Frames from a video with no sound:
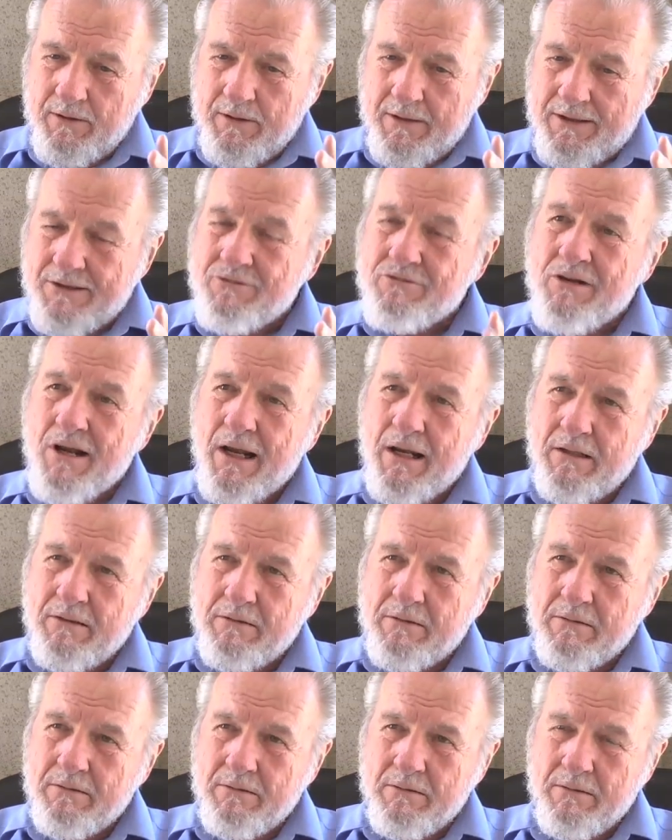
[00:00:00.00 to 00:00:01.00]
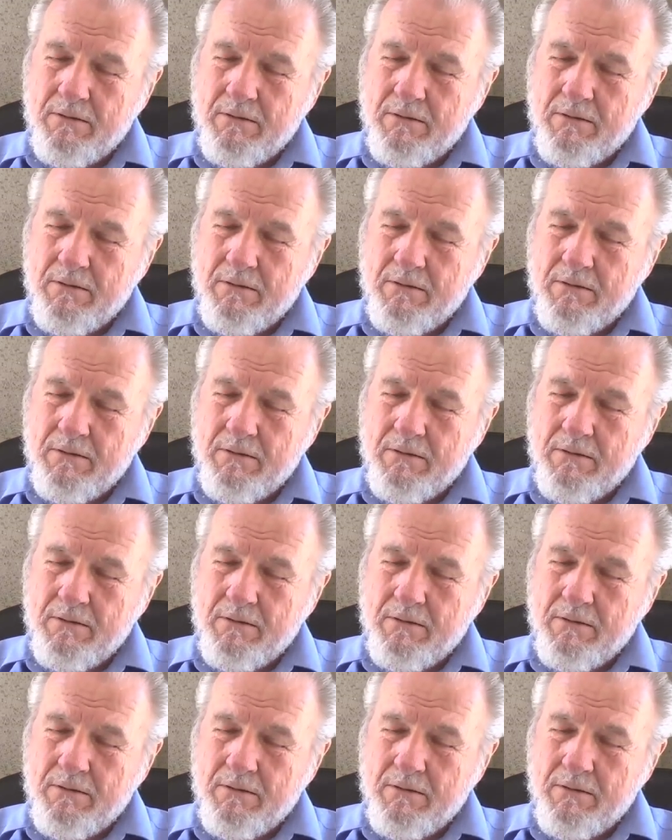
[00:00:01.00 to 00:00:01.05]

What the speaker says: intent